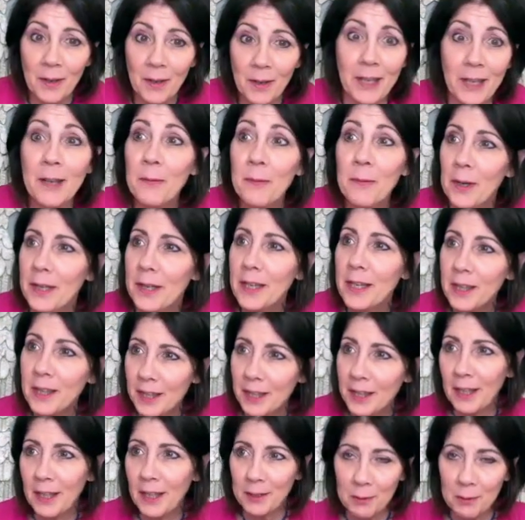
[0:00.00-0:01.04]
any
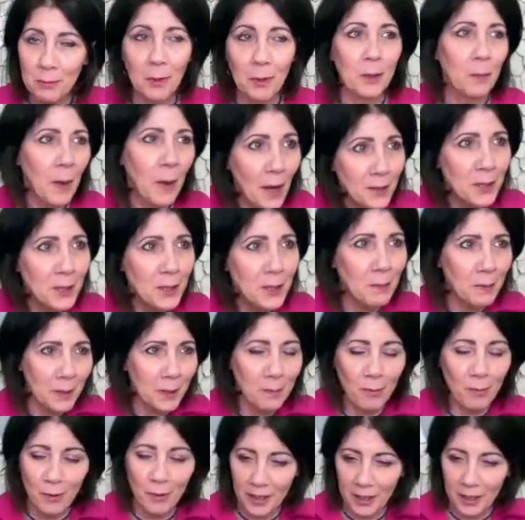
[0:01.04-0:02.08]
anything else we could possibly
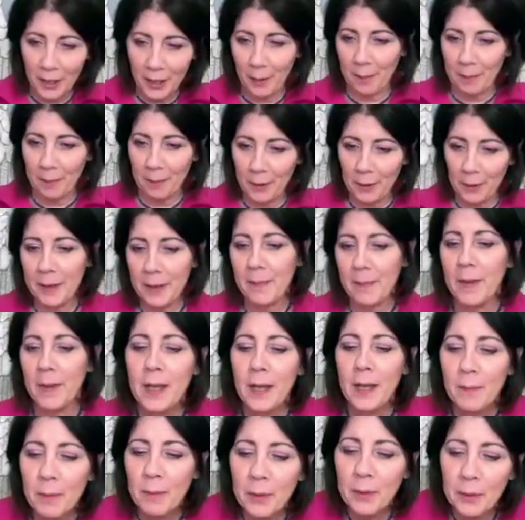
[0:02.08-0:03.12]
bring up right
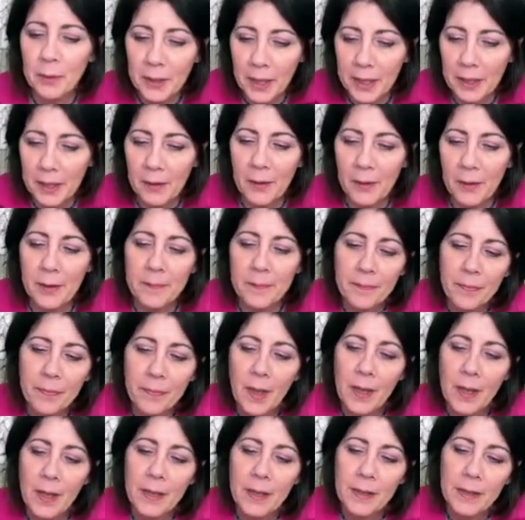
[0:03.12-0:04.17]
but we got it mm-hmm. all
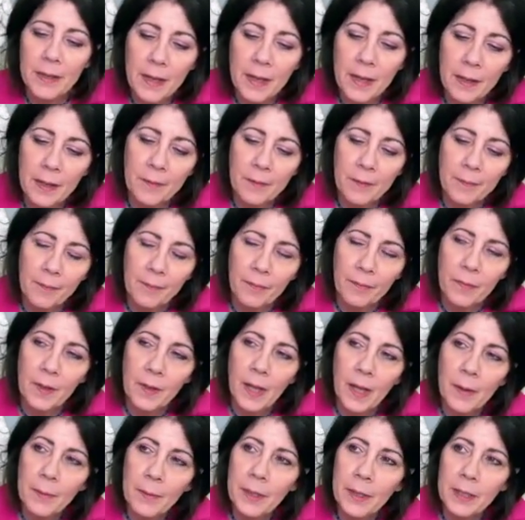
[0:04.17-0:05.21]
now
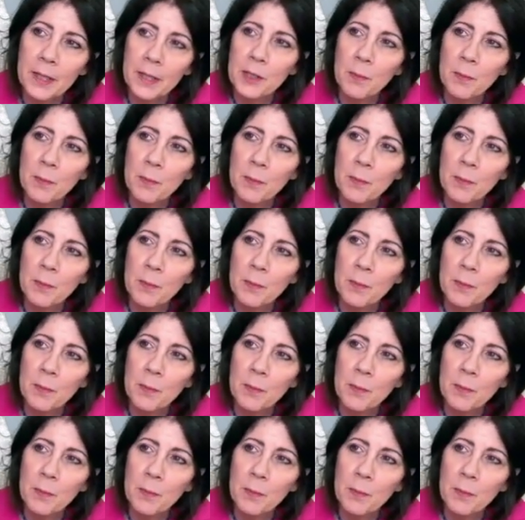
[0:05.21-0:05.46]
how many days to